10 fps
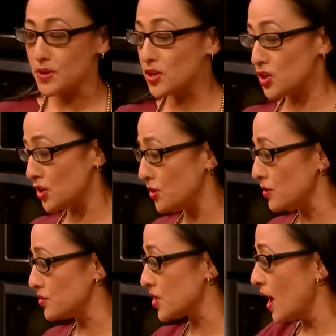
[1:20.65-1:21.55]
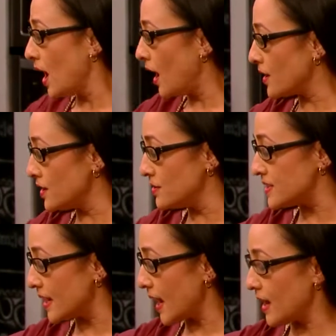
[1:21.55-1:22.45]
huge on
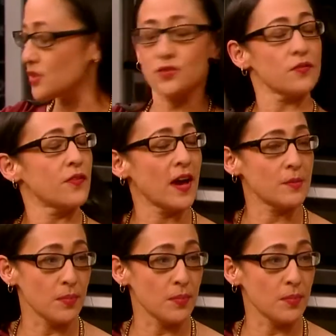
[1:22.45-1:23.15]
using extra fat